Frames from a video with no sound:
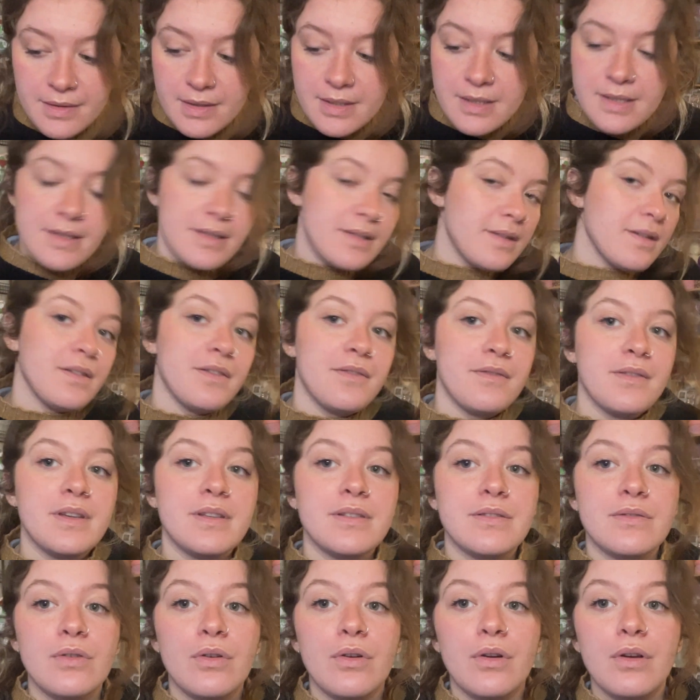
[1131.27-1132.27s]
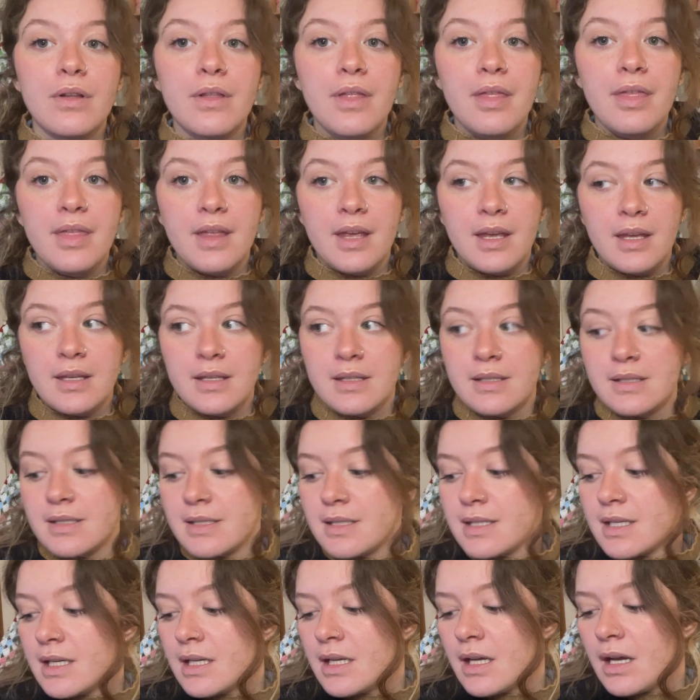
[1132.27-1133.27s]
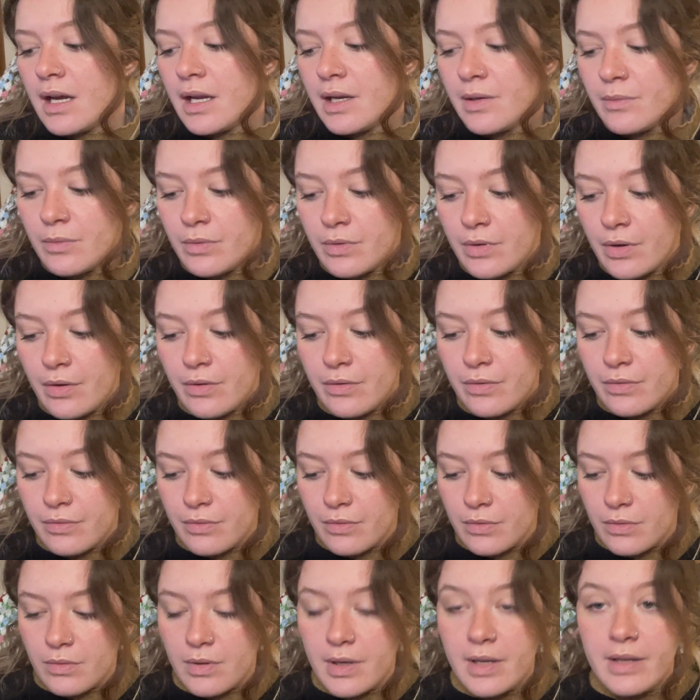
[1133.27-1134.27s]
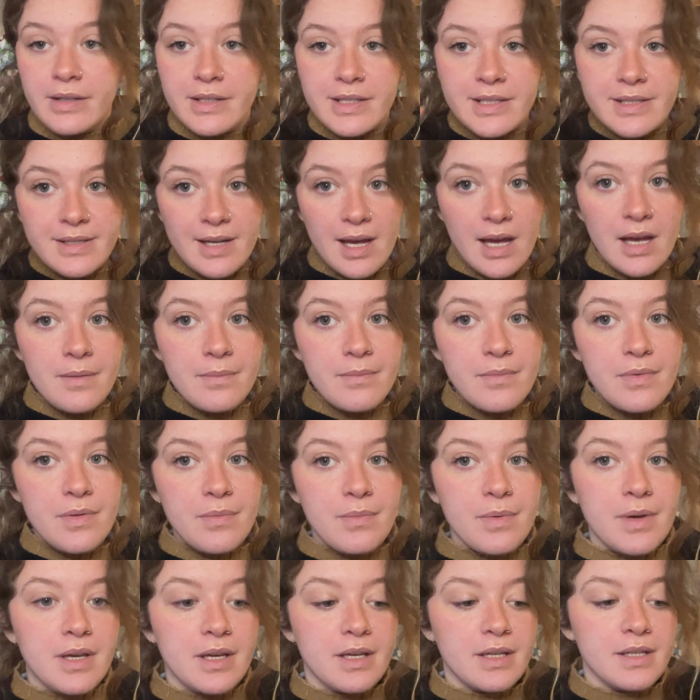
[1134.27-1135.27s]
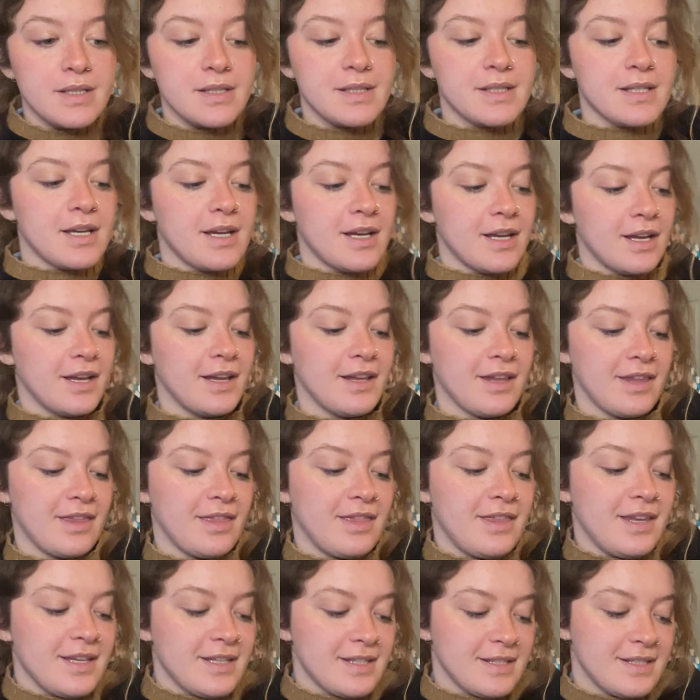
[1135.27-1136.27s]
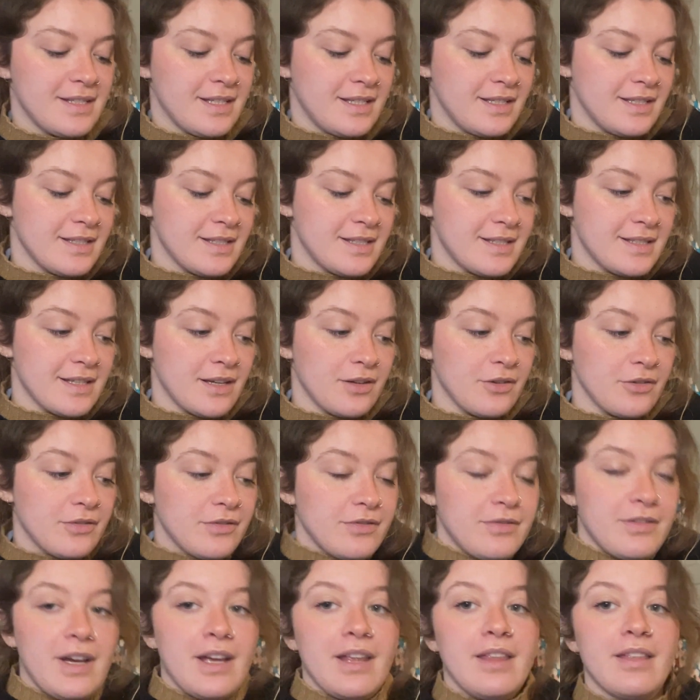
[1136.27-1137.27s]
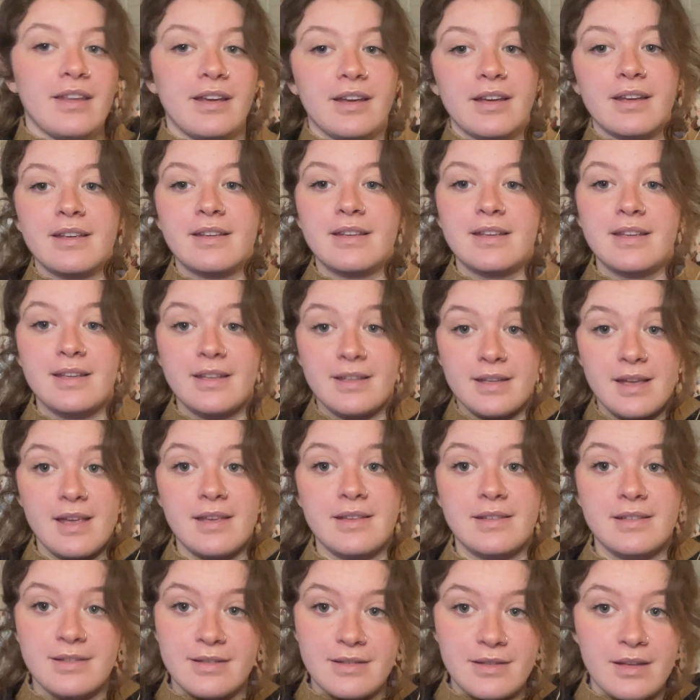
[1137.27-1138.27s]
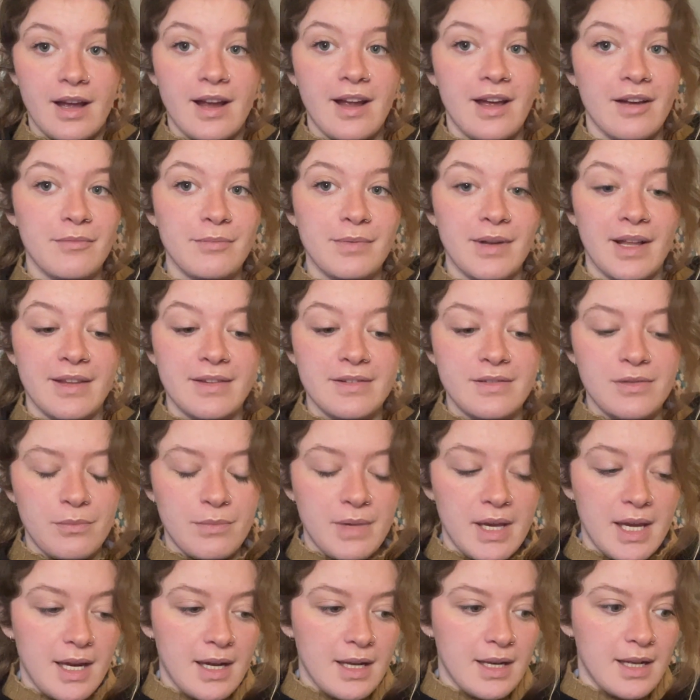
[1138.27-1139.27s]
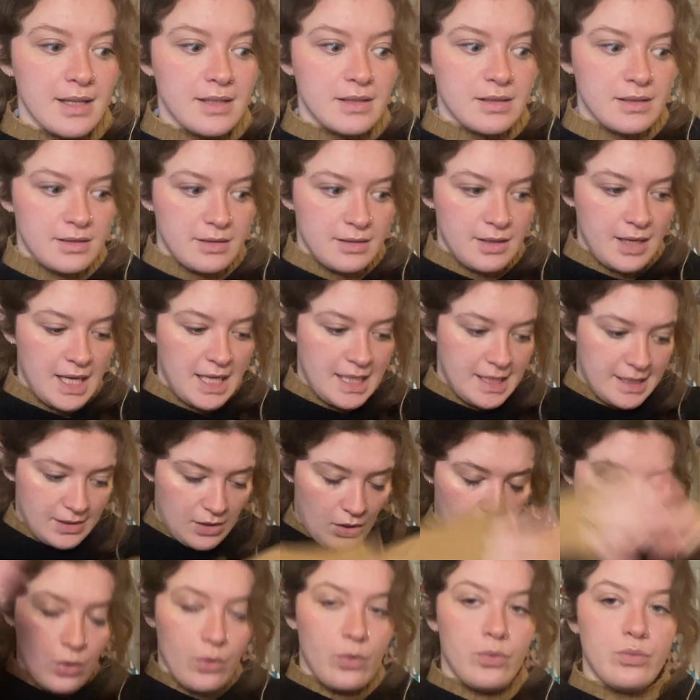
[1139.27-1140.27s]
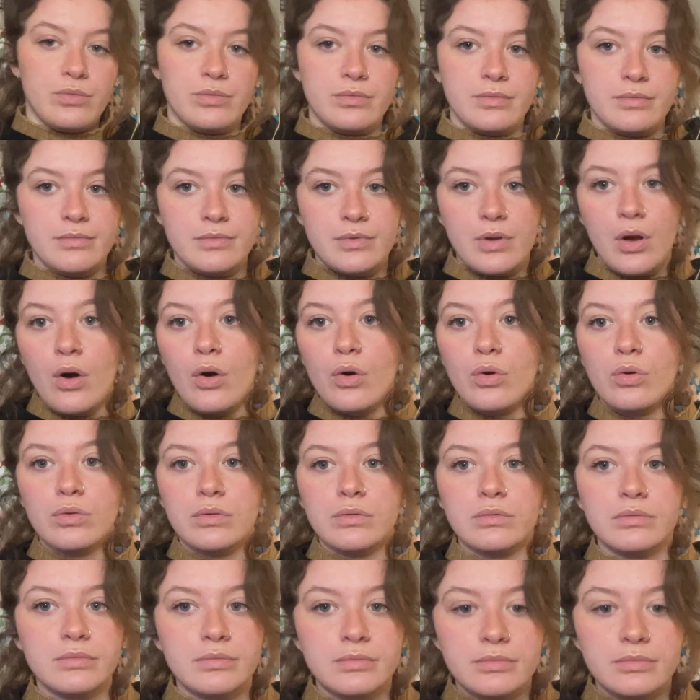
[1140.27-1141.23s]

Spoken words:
this stuff is not things that I will go through in depth, because this in itself, I think I have plans on making its own whole